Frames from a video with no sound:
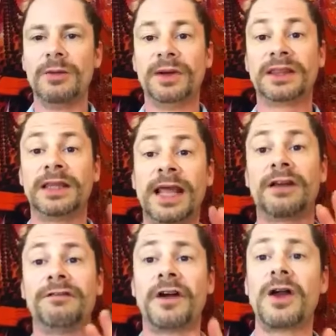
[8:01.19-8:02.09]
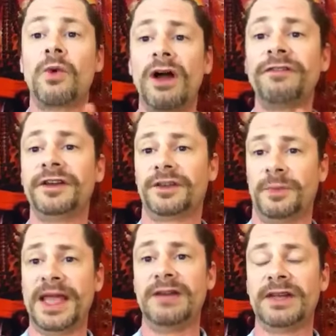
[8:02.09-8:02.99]
But they could very well feel the
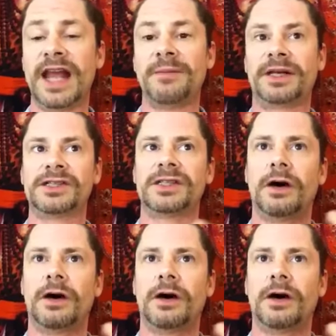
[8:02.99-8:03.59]
pain of it now because